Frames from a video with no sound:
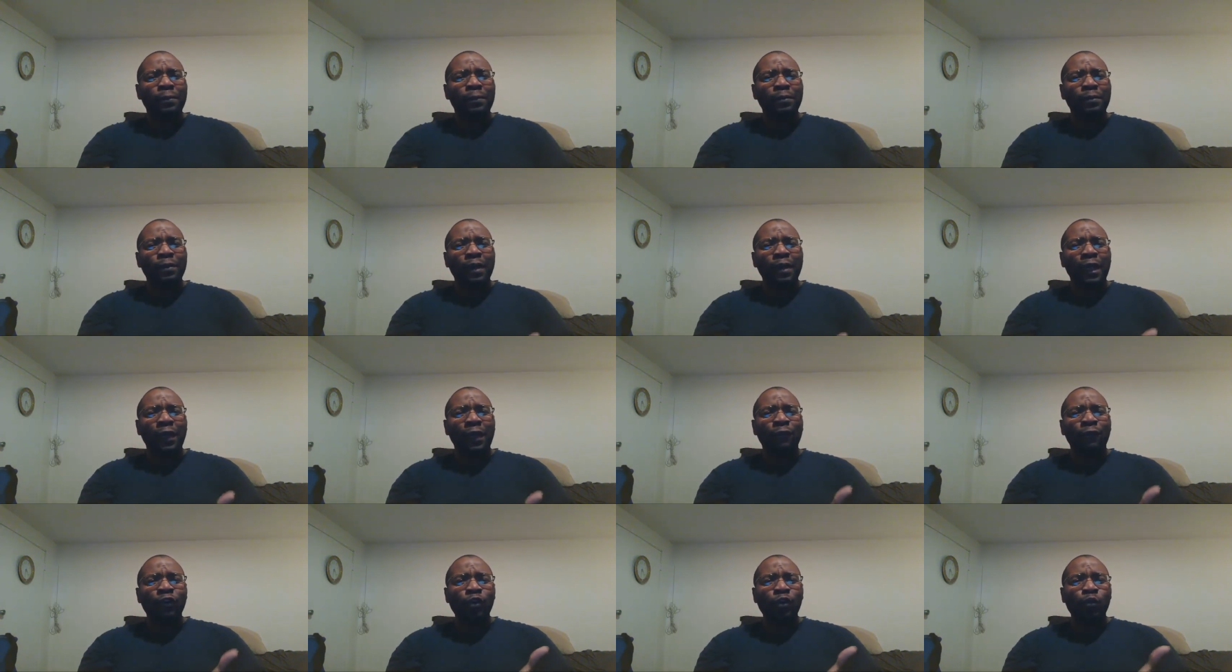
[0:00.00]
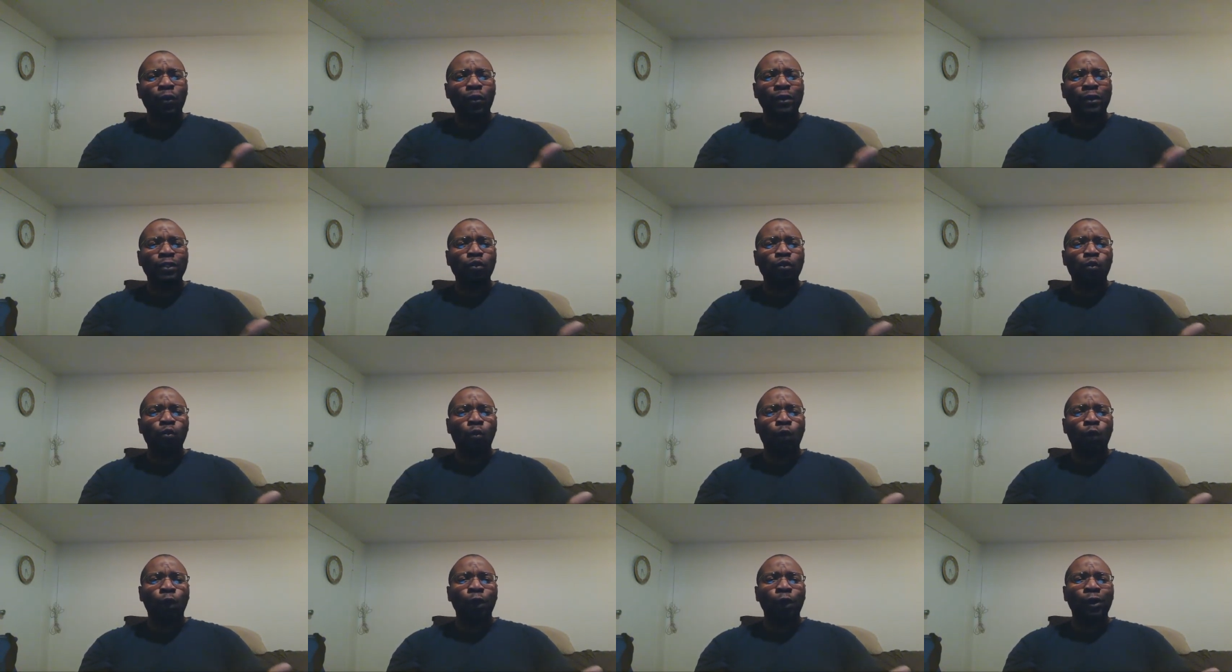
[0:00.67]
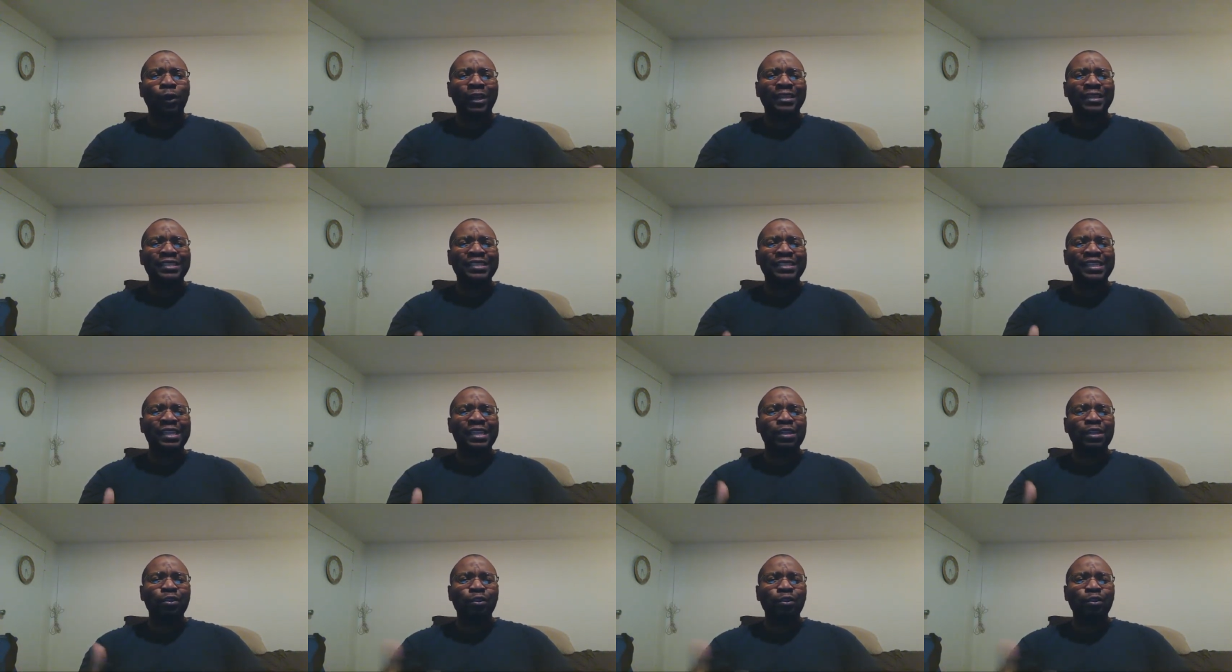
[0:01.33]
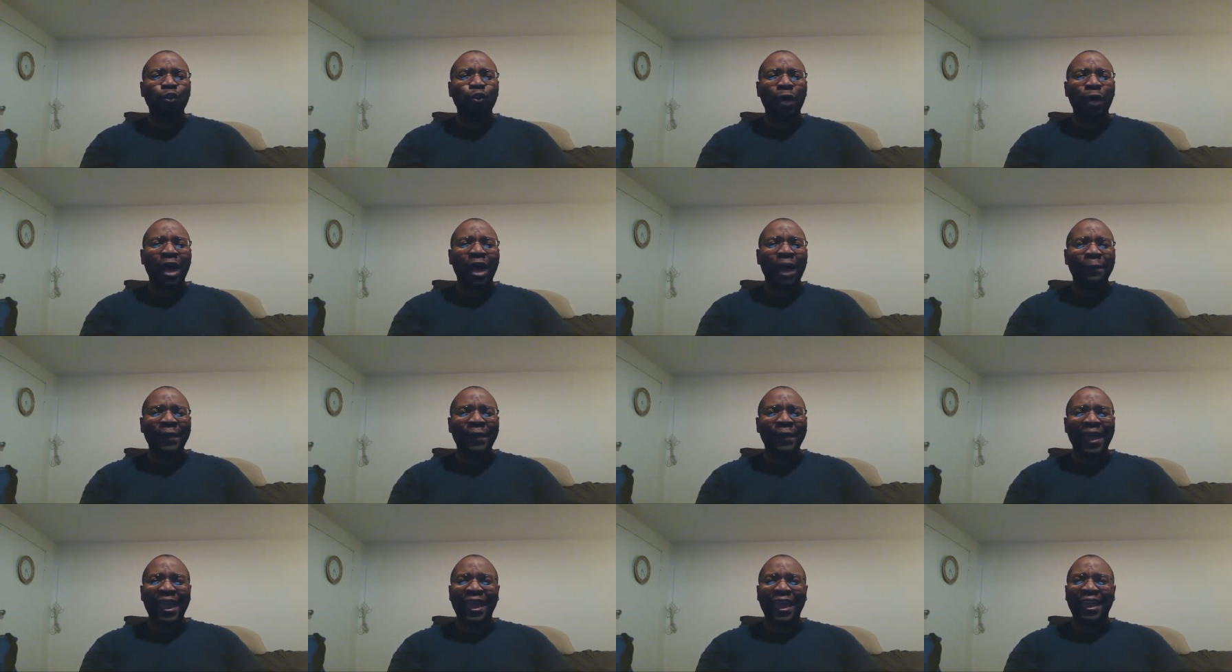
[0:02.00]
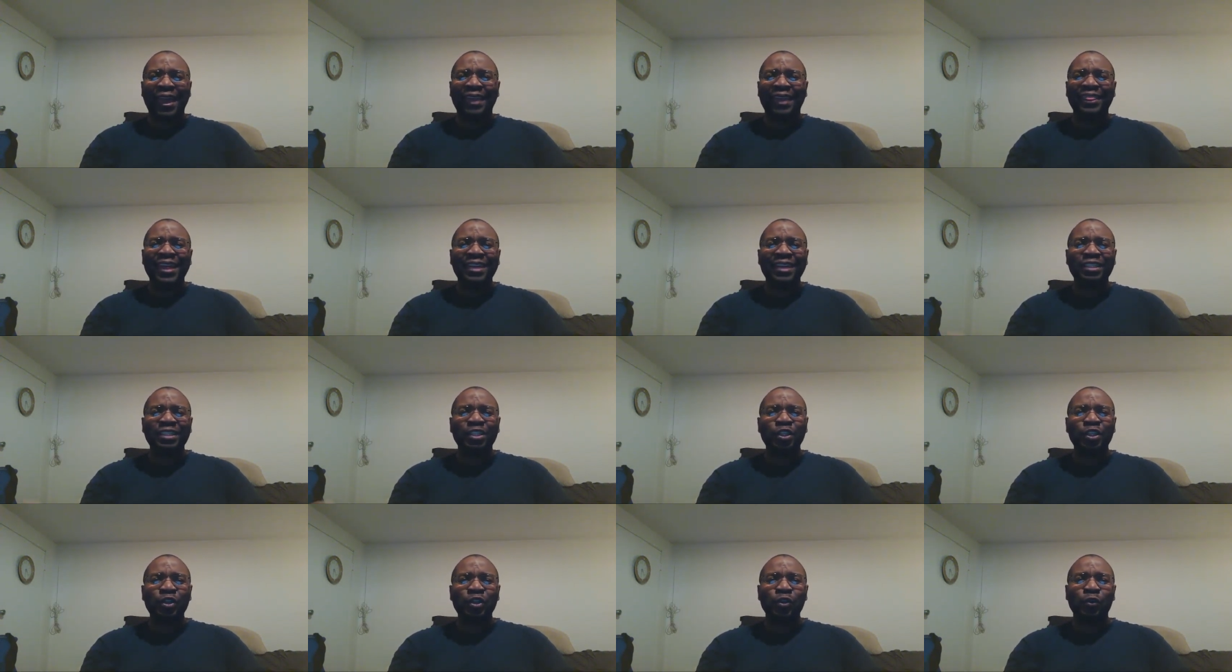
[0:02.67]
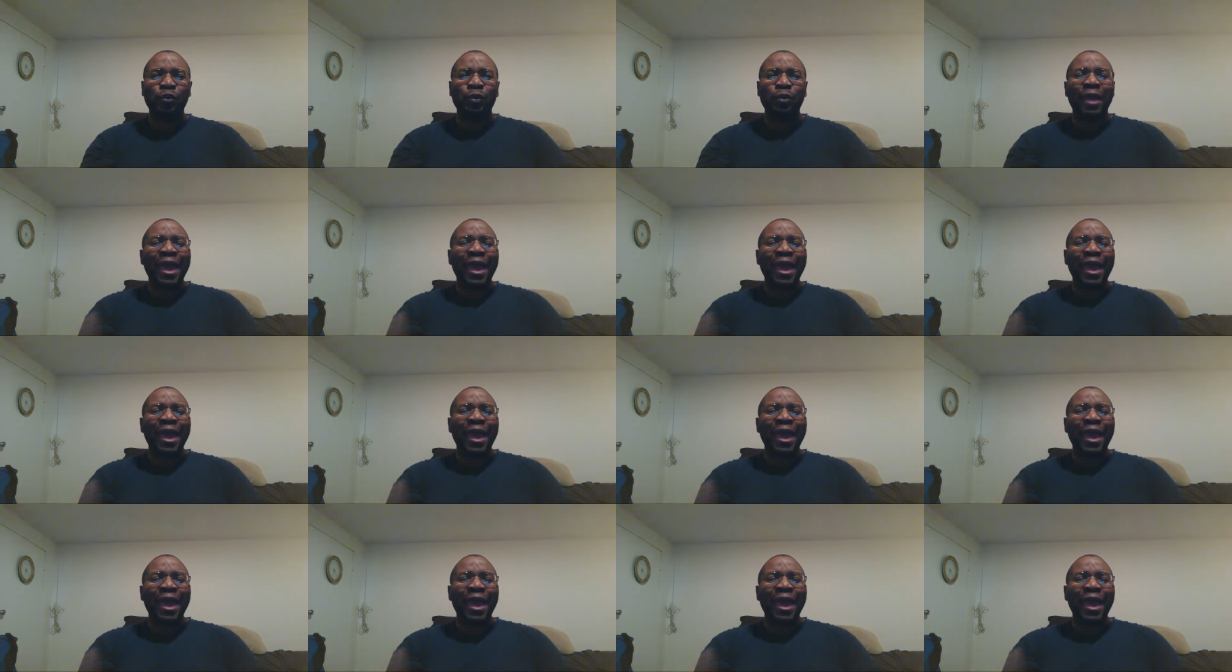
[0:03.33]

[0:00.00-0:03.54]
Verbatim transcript: If you want to work until you drop, hey, that's you.